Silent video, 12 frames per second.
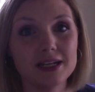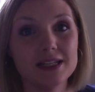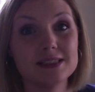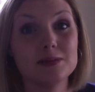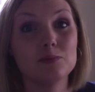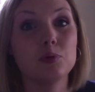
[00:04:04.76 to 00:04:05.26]
right?
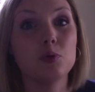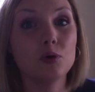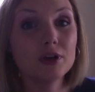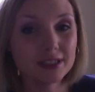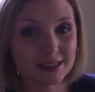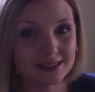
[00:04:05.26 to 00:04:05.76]
It's
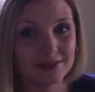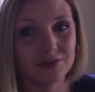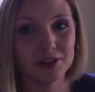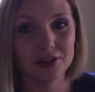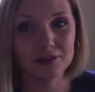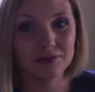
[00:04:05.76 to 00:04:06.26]
important to
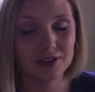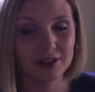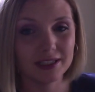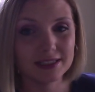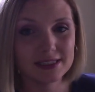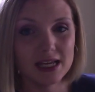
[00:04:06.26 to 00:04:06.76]
feel our
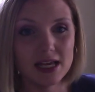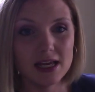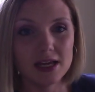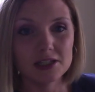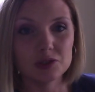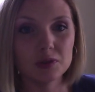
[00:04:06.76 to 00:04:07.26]
feelings,
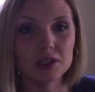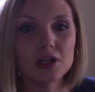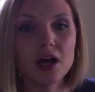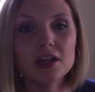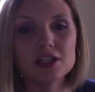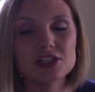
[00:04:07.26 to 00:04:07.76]
to
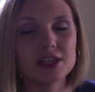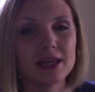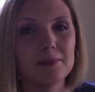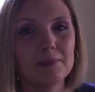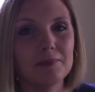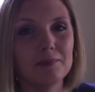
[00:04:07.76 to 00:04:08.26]
acknowledge
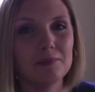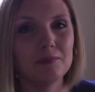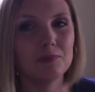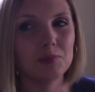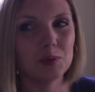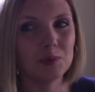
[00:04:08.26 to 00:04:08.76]
them,
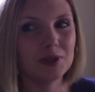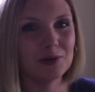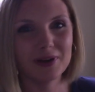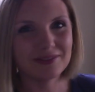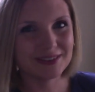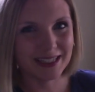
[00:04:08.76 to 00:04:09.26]
but we
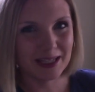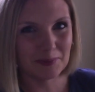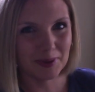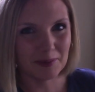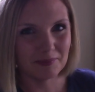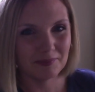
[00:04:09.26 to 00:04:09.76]
don't have to keep
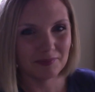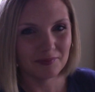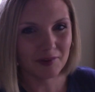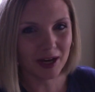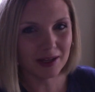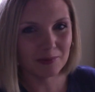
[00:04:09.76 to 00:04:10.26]
them,
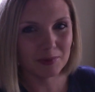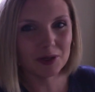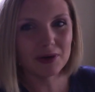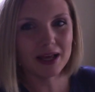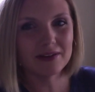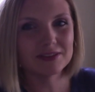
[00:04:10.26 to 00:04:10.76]
right? We
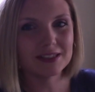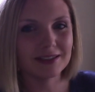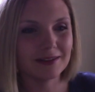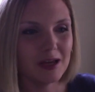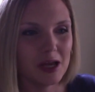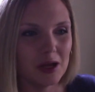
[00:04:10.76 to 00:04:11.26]
don't have
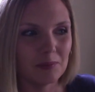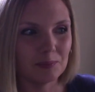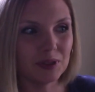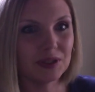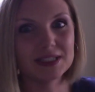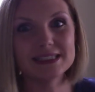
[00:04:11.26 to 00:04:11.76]
to
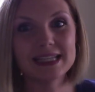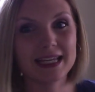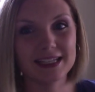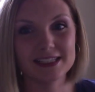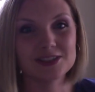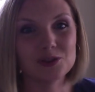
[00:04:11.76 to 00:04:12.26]
build a
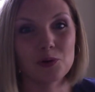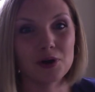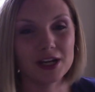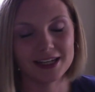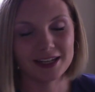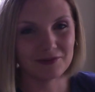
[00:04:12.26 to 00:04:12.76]
second
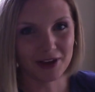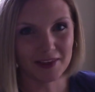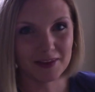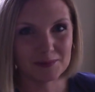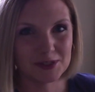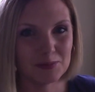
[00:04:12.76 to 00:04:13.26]
story and invite
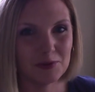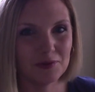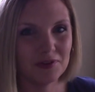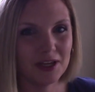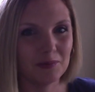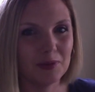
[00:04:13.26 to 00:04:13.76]
them to
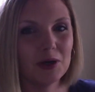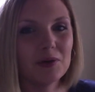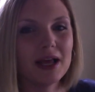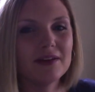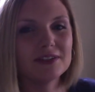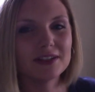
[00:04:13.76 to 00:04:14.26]
move in. We don't
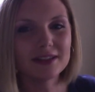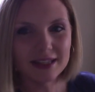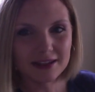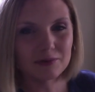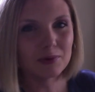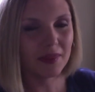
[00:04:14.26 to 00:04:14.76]
have to
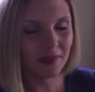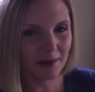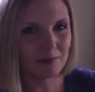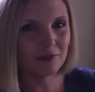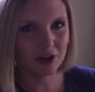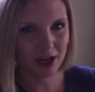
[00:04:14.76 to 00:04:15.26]
live with
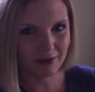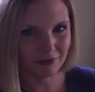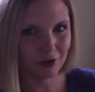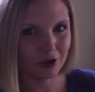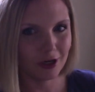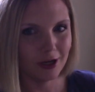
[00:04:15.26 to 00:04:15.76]
them
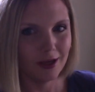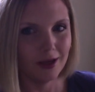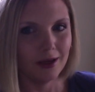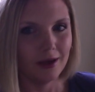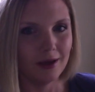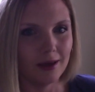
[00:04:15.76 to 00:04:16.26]
forever,
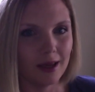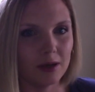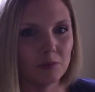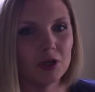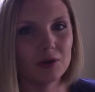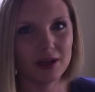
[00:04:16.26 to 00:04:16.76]
and
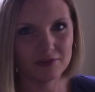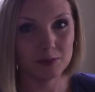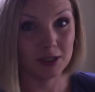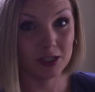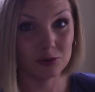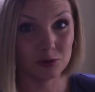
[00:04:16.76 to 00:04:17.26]
we don't have to
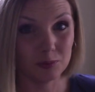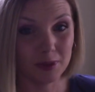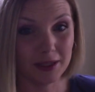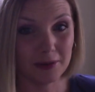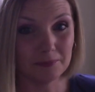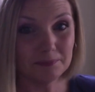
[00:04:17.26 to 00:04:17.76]
be controlled by
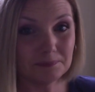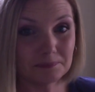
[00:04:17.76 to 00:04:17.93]
them.